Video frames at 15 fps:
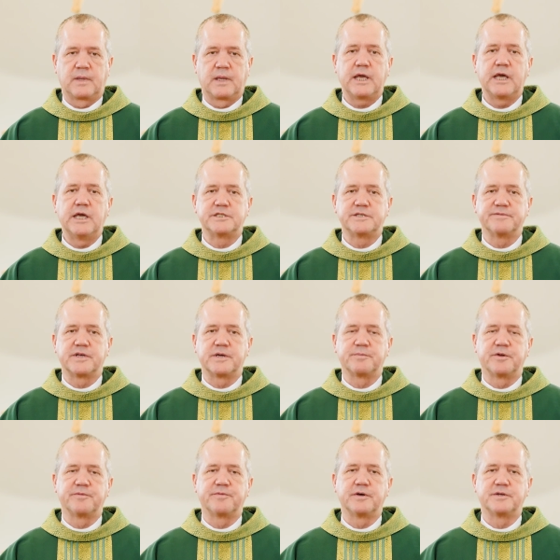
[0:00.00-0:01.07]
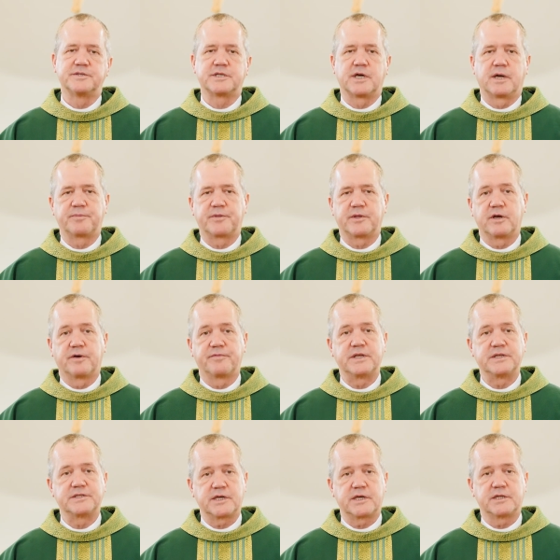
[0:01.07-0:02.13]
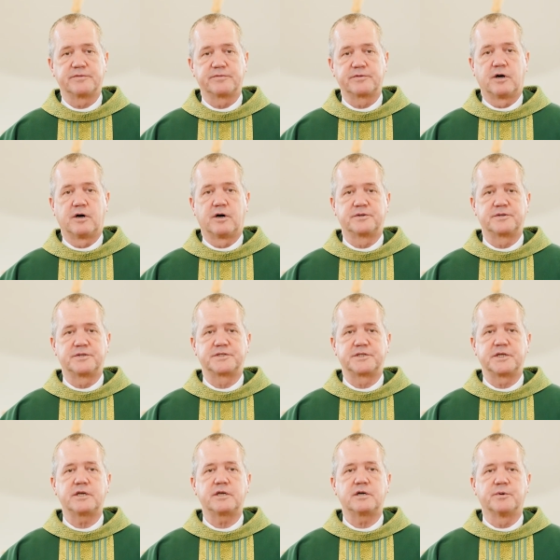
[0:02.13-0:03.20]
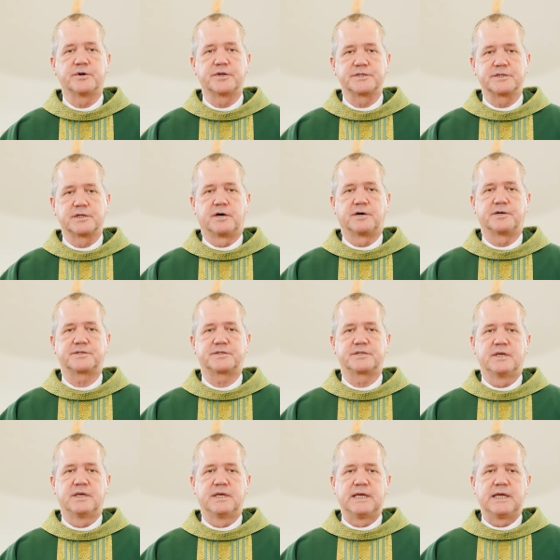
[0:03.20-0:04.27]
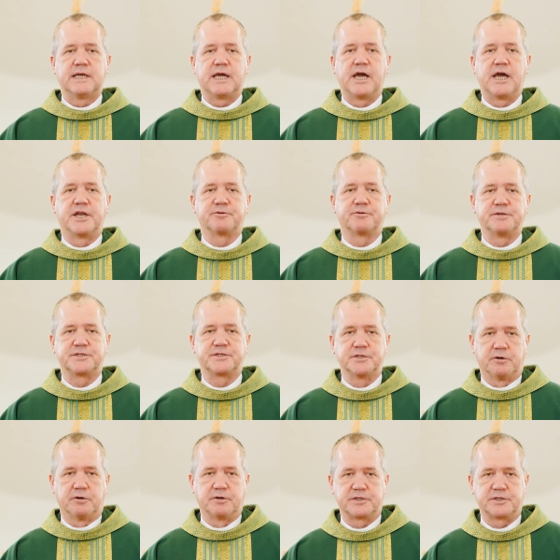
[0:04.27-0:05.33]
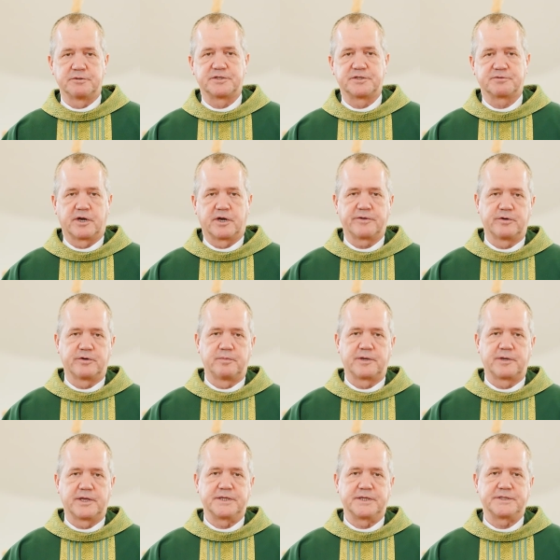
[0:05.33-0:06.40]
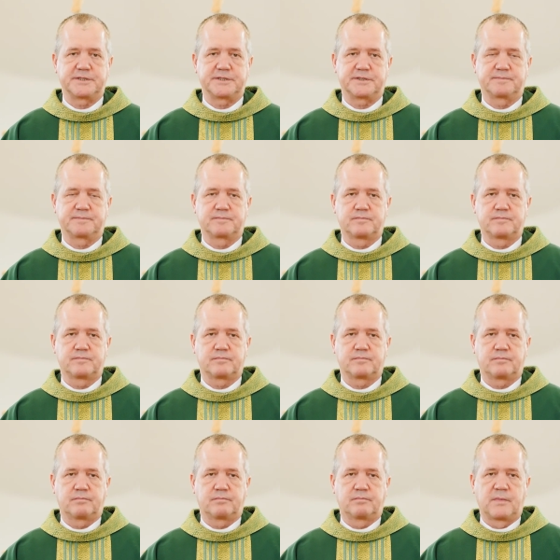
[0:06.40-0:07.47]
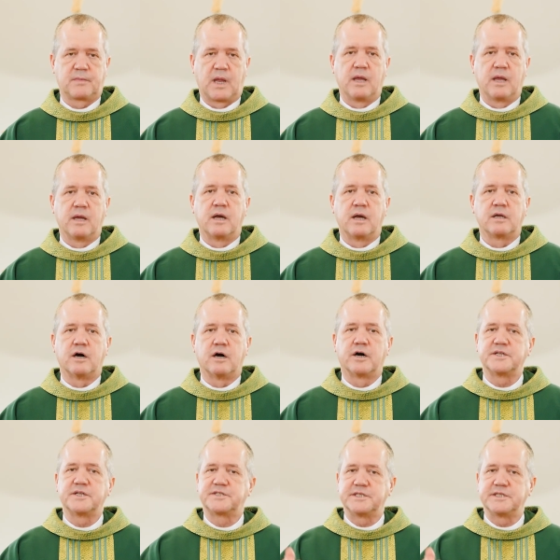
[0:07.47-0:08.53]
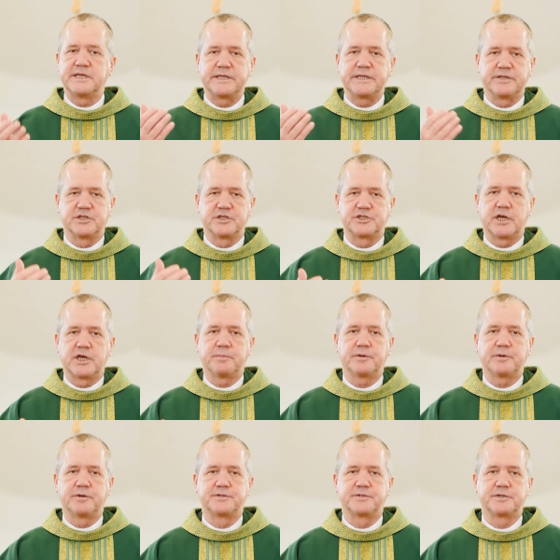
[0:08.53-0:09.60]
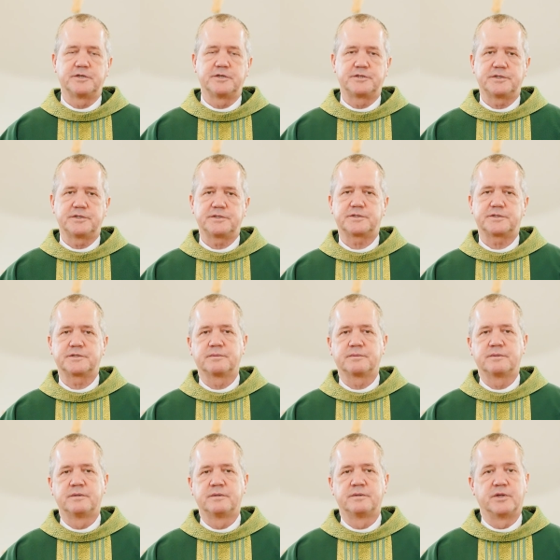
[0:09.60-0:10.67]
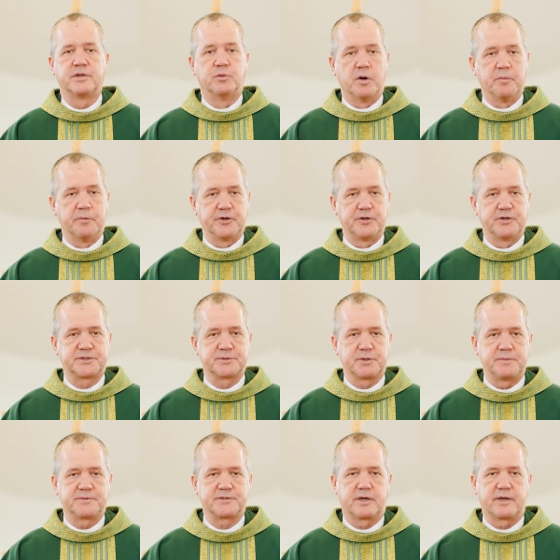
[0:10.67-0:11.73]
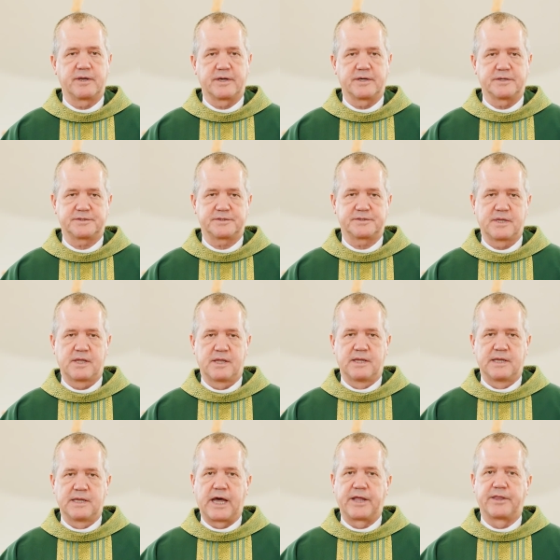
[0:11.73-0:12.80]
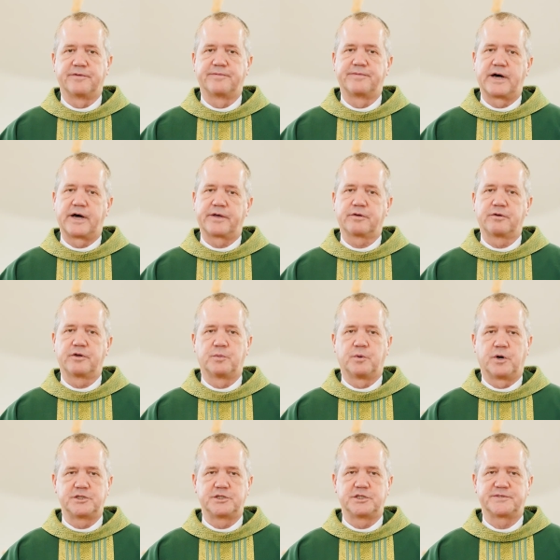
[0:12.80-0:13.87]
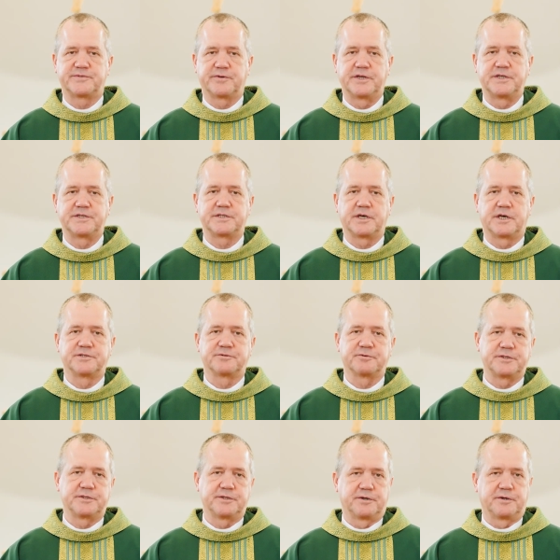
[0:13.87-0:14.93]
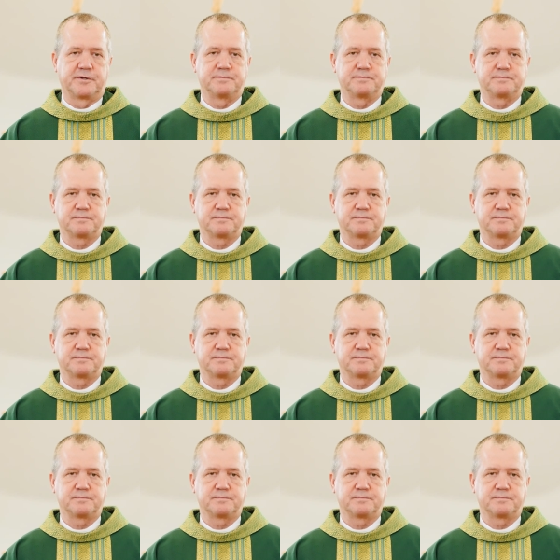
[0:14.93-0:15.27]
Each of them reveals something of the intent of God to seek what is lost and to restore it to its rightful place. God is seen in the shepherd who searches, the woman who sweeps her house, and the father who watches for his son's return.